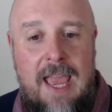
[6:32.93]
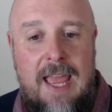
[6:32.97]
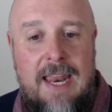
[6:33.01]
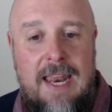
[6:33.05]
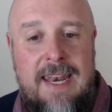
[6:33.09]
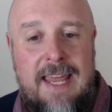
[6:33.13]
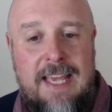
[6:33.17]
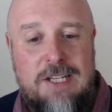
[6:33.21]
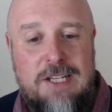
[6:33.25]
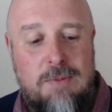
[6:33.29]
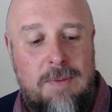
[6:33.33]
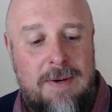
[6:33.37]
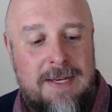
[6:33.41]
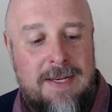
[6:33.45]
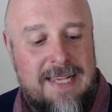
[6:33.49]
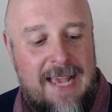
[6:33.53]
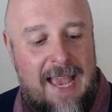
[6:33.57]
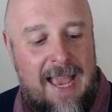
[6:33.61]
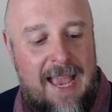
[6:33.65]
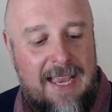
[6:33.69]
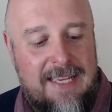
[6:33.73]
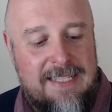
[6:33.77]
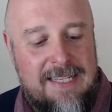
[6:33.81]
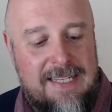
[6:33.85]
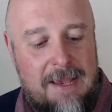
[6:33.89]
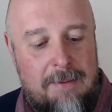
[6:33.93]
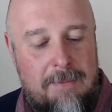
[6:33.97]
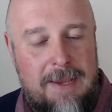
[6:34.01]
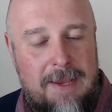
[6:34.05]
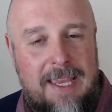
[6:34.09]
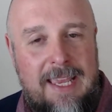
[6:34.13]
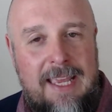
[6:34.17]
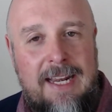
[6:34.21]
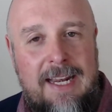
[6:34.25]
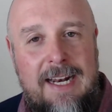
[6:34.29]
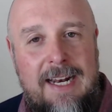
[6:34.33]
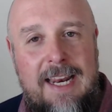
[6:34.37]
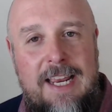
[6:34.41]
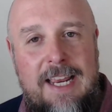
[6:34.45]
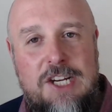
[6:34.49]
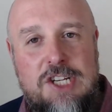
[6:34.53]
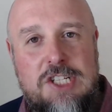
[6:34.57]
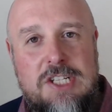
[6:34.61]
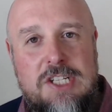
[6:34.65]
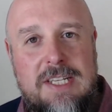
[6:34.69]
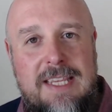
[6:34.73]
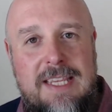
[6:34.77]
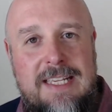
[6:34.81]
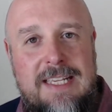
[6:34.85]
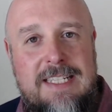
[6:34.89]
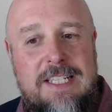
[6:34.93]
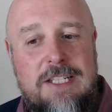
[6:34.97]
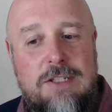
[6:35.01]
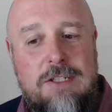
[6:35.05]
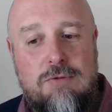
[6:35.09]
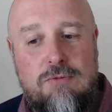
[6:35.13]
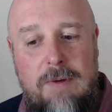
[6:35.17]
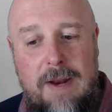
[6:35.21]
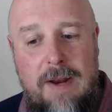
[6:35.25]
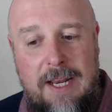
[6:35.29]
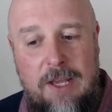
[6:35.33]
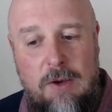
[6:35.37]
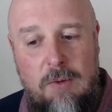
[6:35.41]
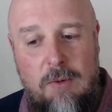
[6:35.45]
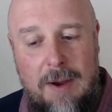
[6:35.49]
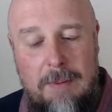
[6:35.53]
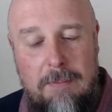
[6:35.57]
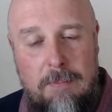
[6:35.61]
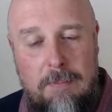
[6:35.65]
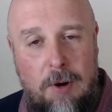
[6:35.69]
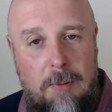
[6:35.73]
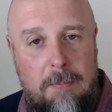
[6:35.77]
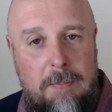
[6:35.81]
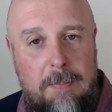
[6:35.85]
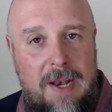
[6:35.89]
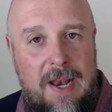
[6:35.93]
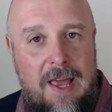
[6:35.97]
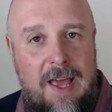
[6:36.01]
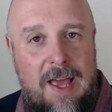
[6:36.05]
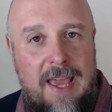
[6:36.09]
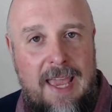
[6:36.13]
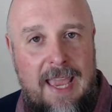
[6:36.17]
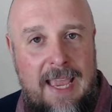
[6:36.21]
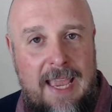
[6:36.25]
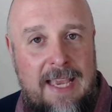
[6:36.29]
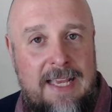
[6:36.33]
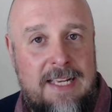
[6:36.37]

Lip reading: Next one is academic English. This is really quite popular